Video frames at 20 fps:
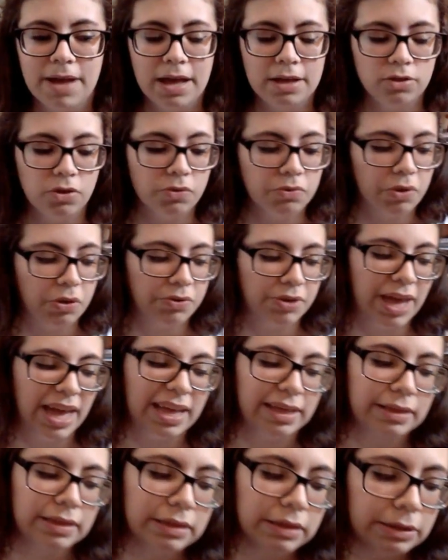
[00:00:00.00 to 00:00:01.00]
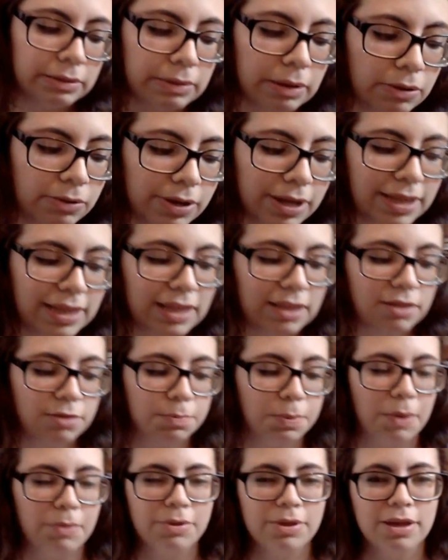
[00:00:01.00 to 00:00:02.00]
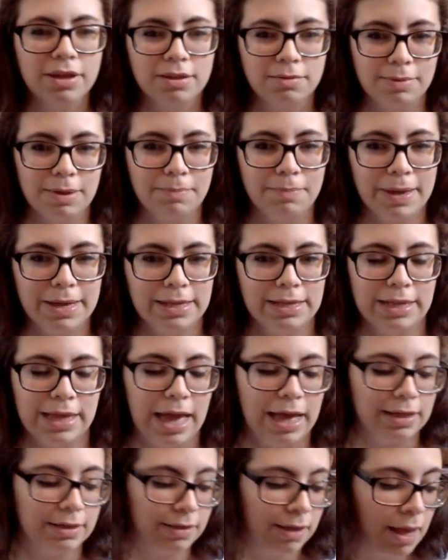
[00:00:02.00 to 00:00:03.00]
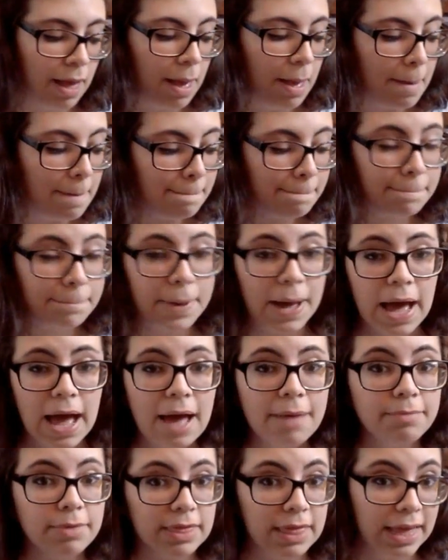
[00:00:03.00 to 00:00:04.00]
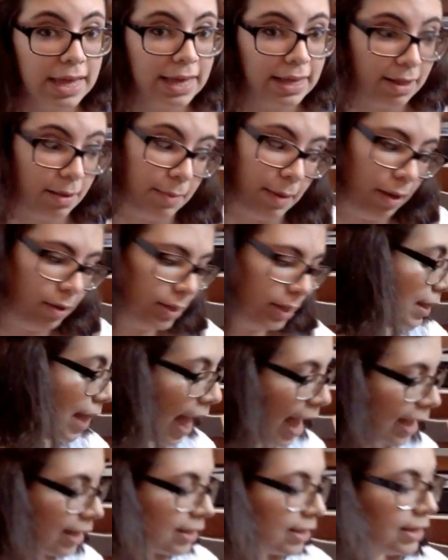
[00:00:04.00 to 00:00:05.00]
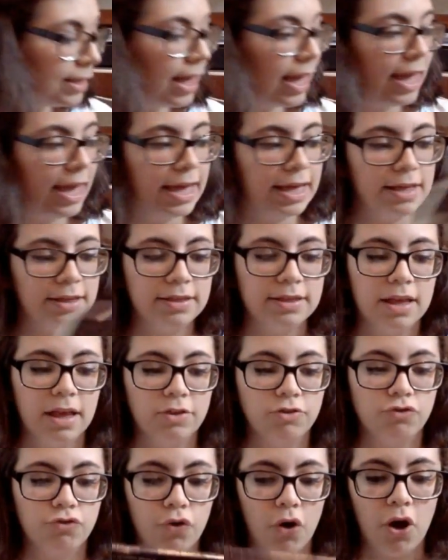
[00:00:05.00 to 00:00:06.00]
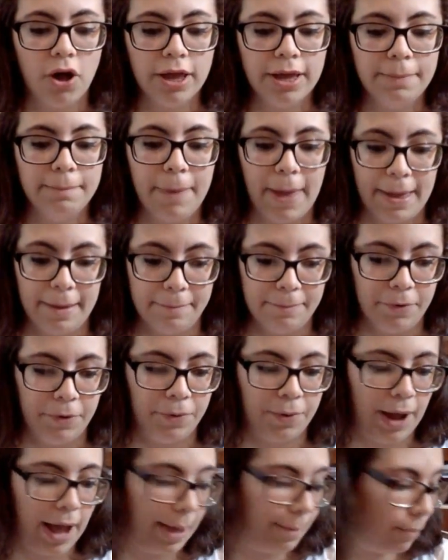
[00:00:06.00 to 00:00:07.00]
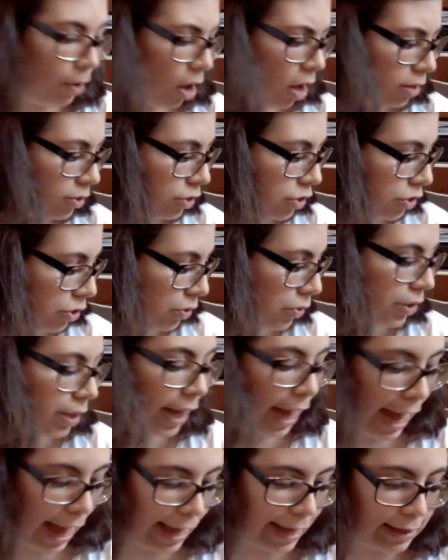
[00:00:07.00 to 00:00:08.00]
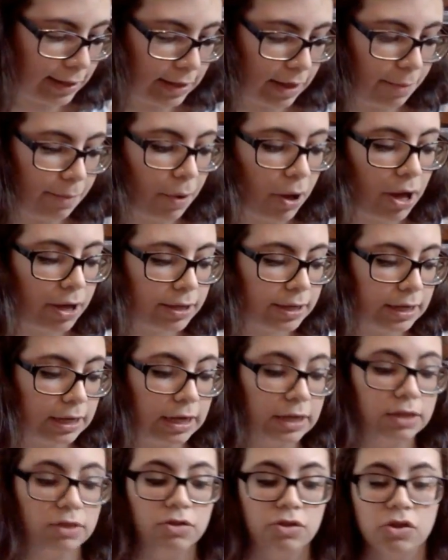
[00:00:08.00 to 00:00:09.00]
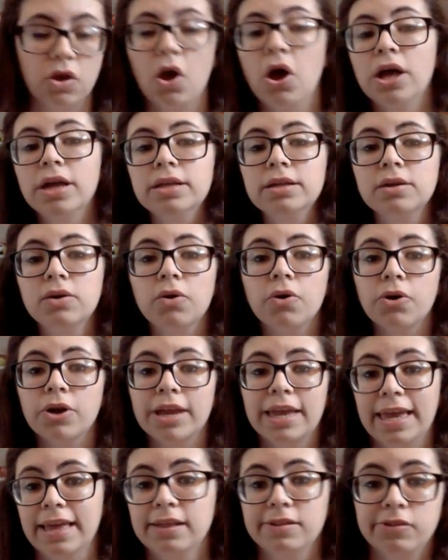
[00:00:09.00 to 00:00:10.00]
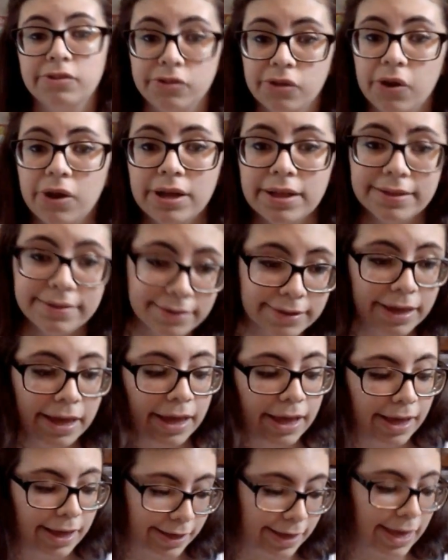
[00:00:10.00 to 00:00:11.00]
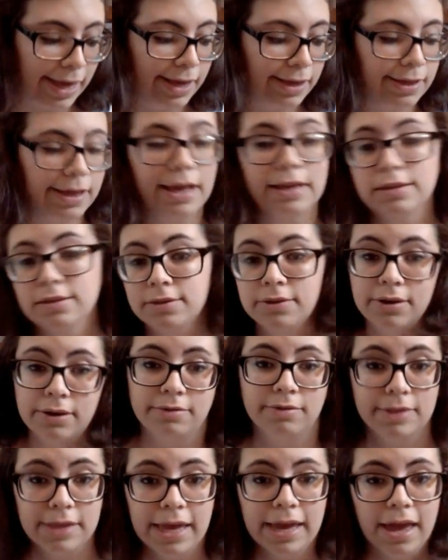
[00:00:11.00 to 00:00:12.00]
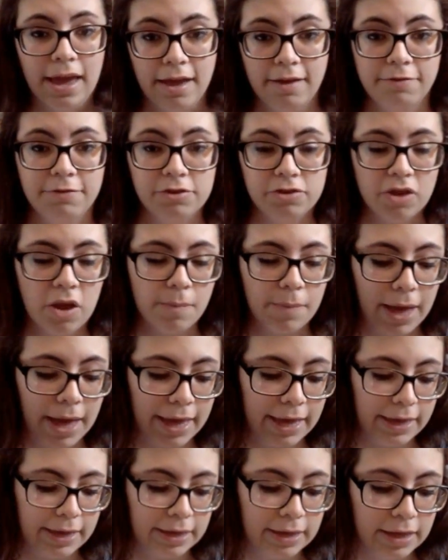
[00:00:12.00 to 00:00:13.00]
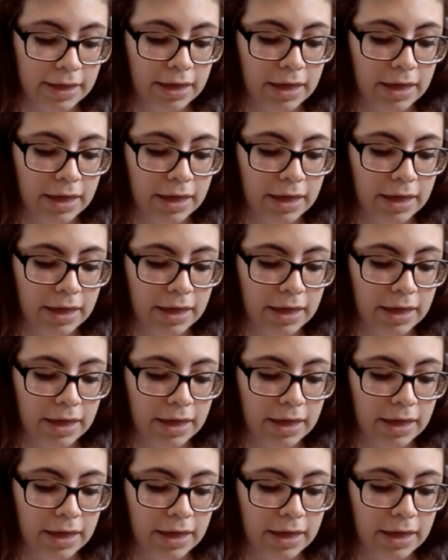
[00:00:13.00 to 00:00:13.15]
Don't know yet. Don't know, because it's probably going to be a pain in the ass. But I'm thinking about it. Next is drawing paper. I bought two kinds. I bought canson or canson. Again, I don't know how to say it. If you saw my